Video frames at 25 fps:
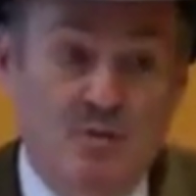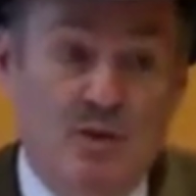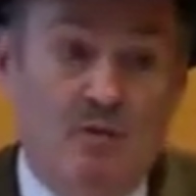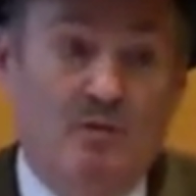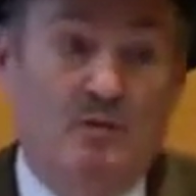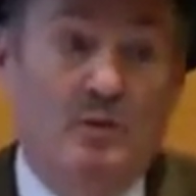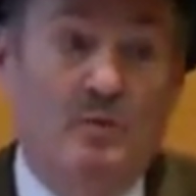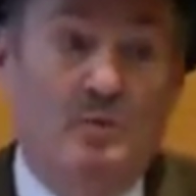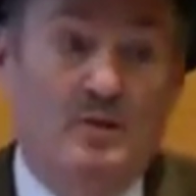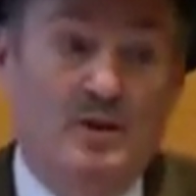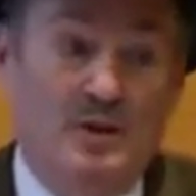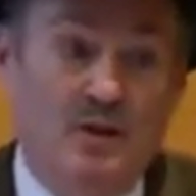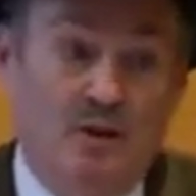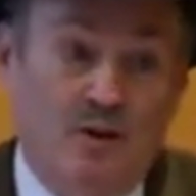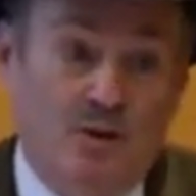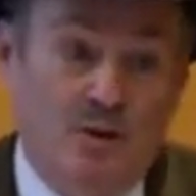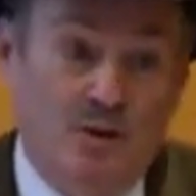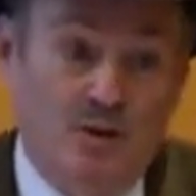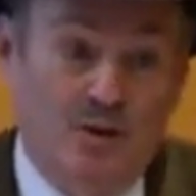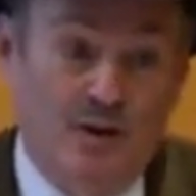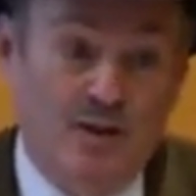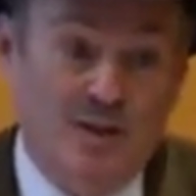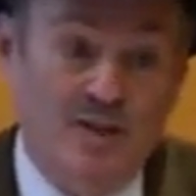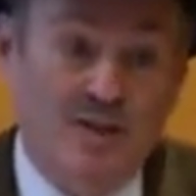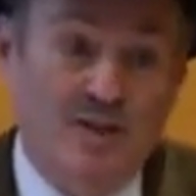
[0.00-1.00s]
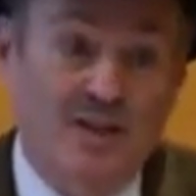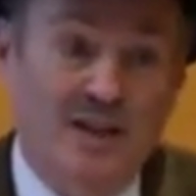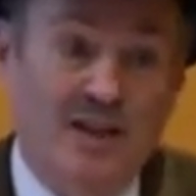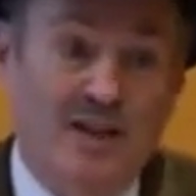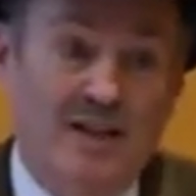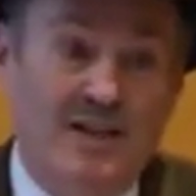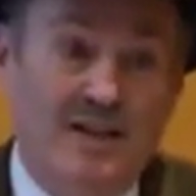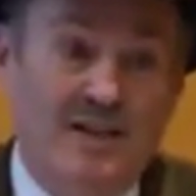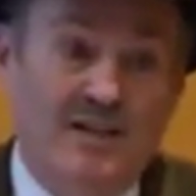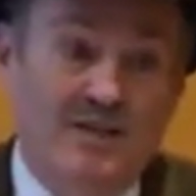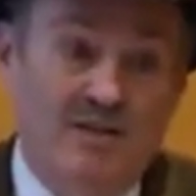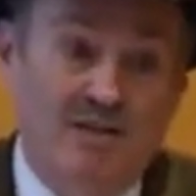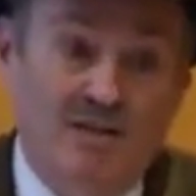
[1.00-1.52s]
What will be the cost?
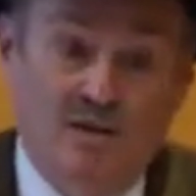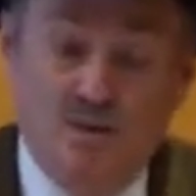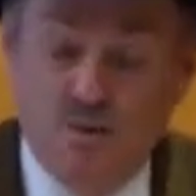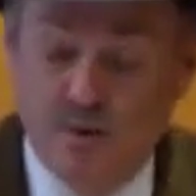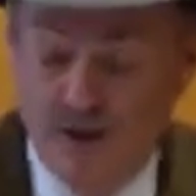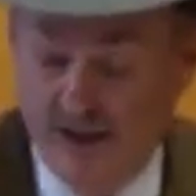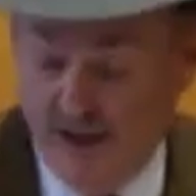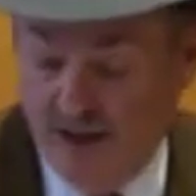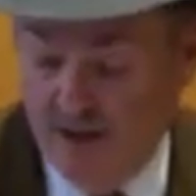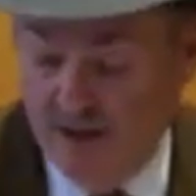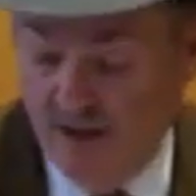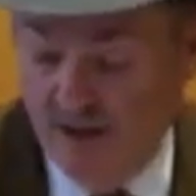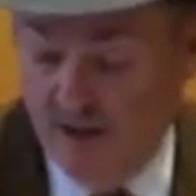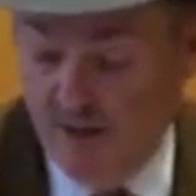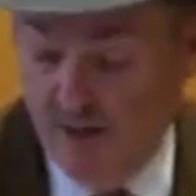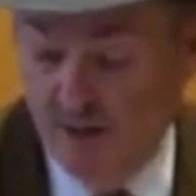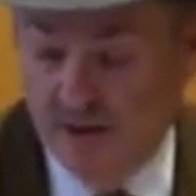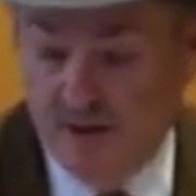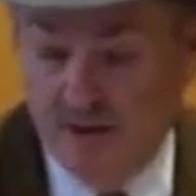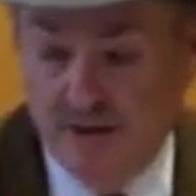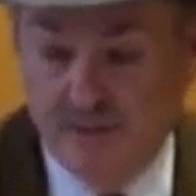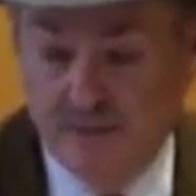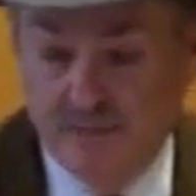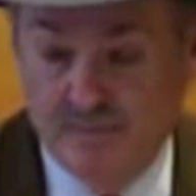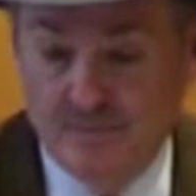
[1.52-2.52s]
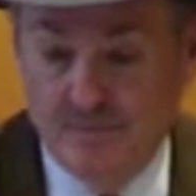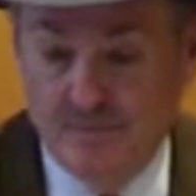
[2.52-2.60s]
Is there a way to do it?